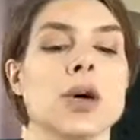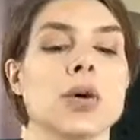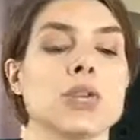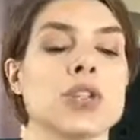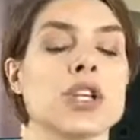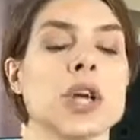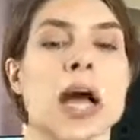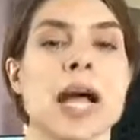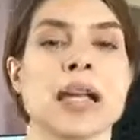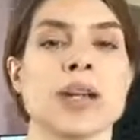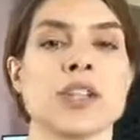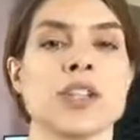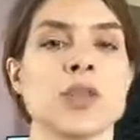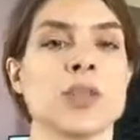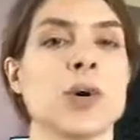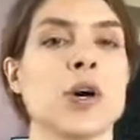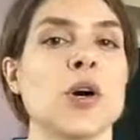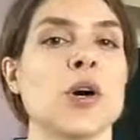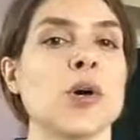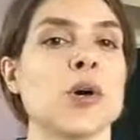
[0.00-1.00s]
child's
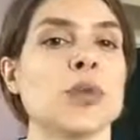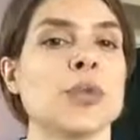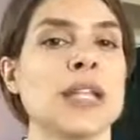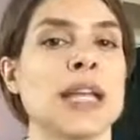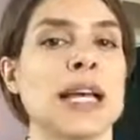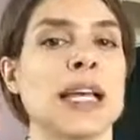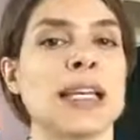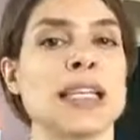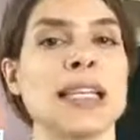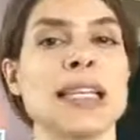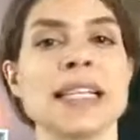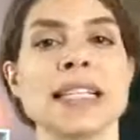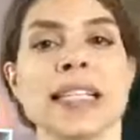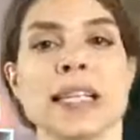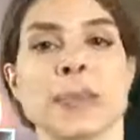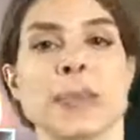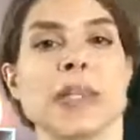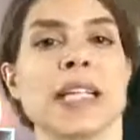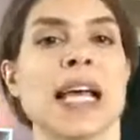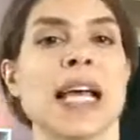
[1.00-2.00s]
pose and
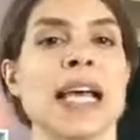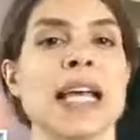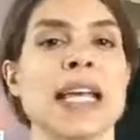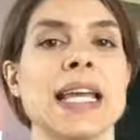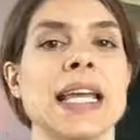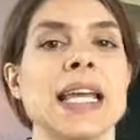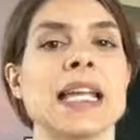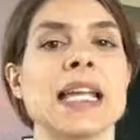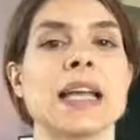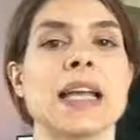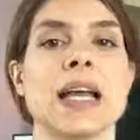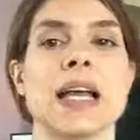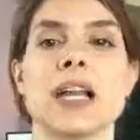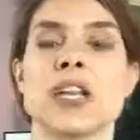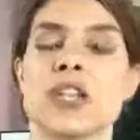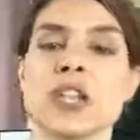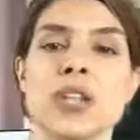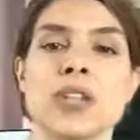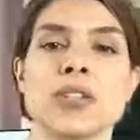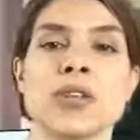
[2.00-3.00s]
kneeling plank and a
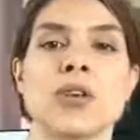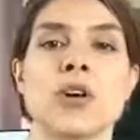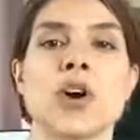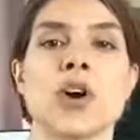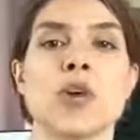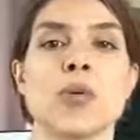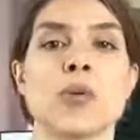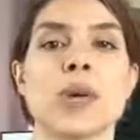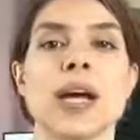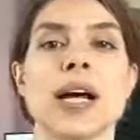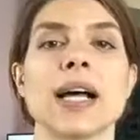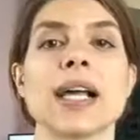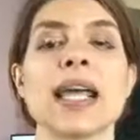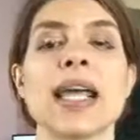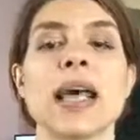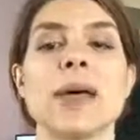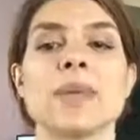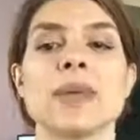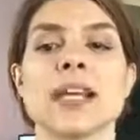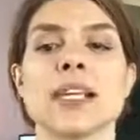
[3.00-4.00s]
gentle cobra,
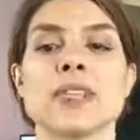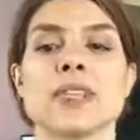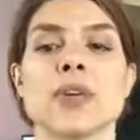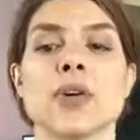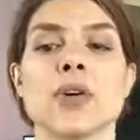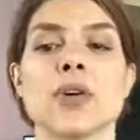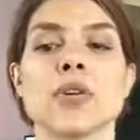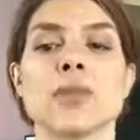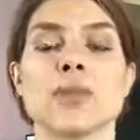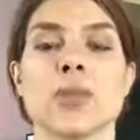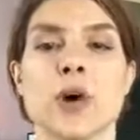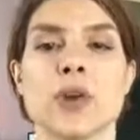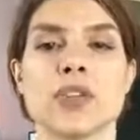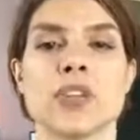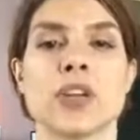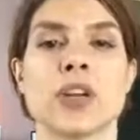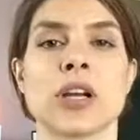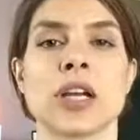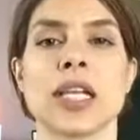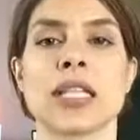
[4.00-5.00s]
because those
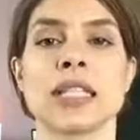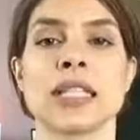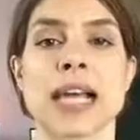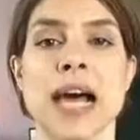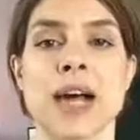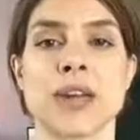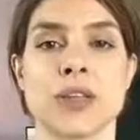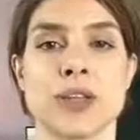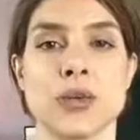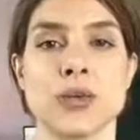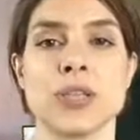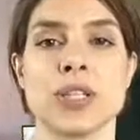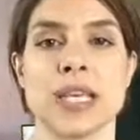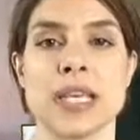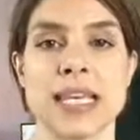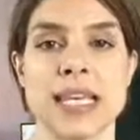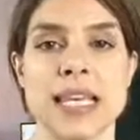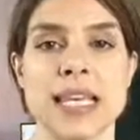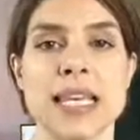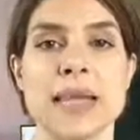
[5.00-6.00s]
poses are going to allow you to
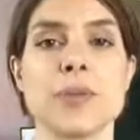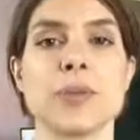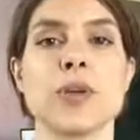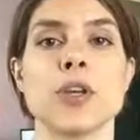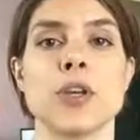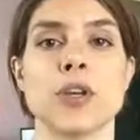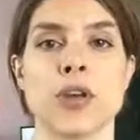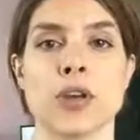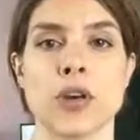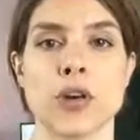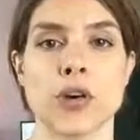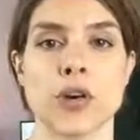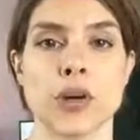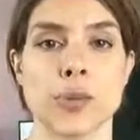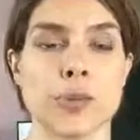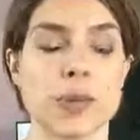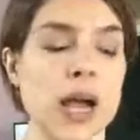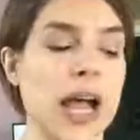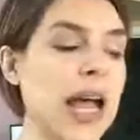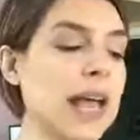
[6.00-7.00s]
keep your yoga
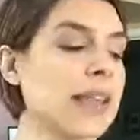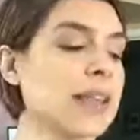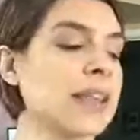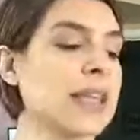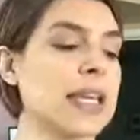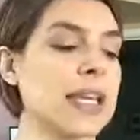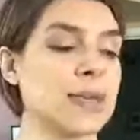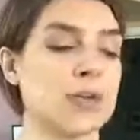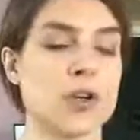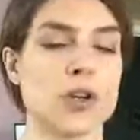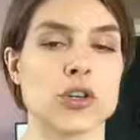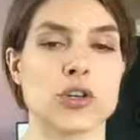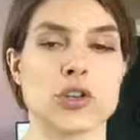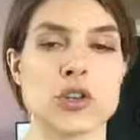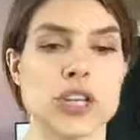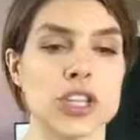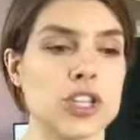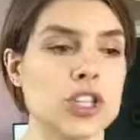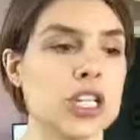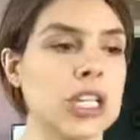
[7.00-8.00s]
breath, keep your
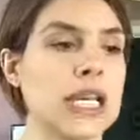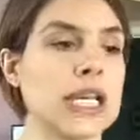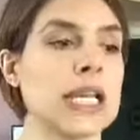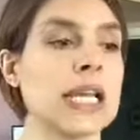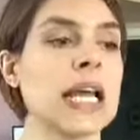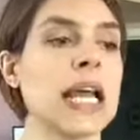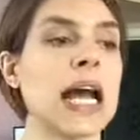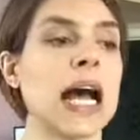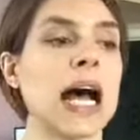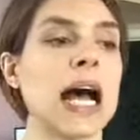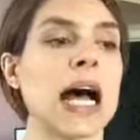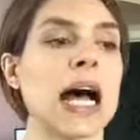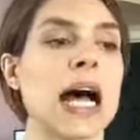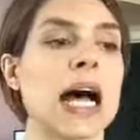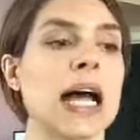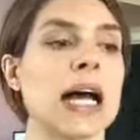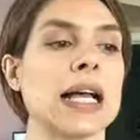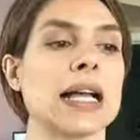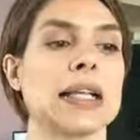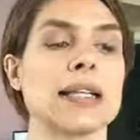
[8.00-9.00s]
drishti,
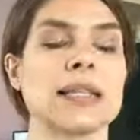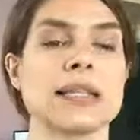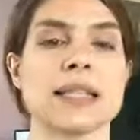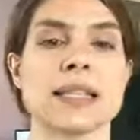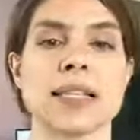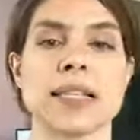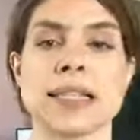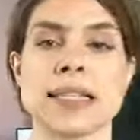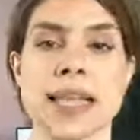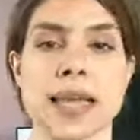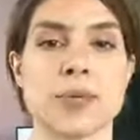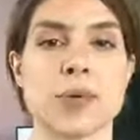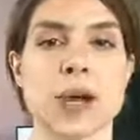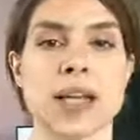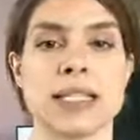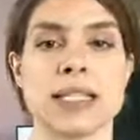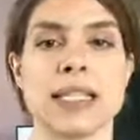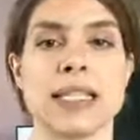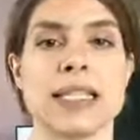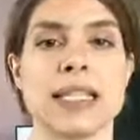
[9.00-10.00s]
to stay
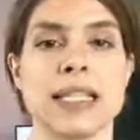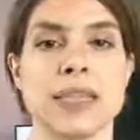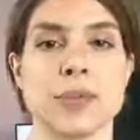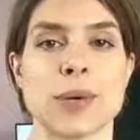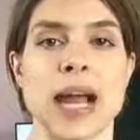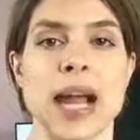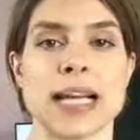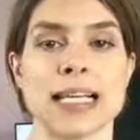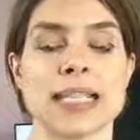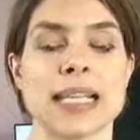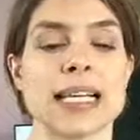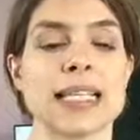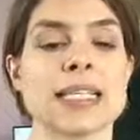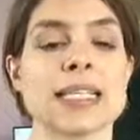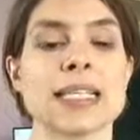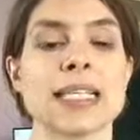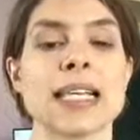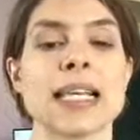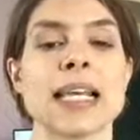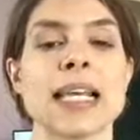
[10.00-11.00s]
present in the
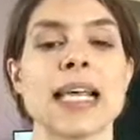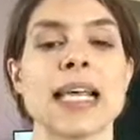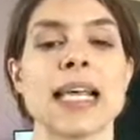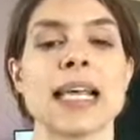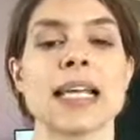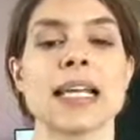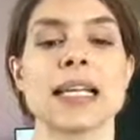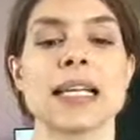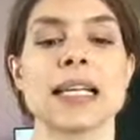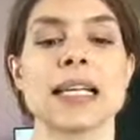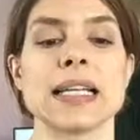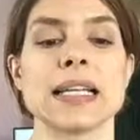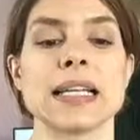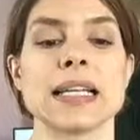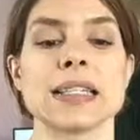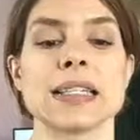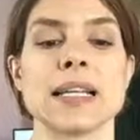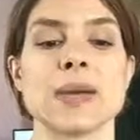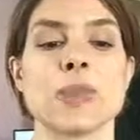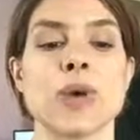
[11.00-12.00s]
practice.
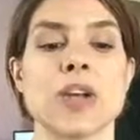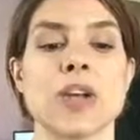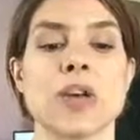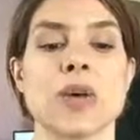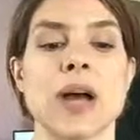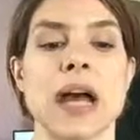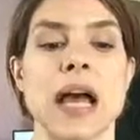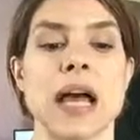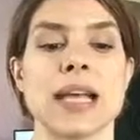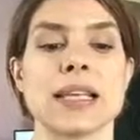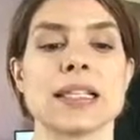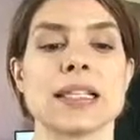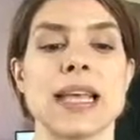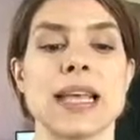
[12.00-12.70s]
Now, someone who has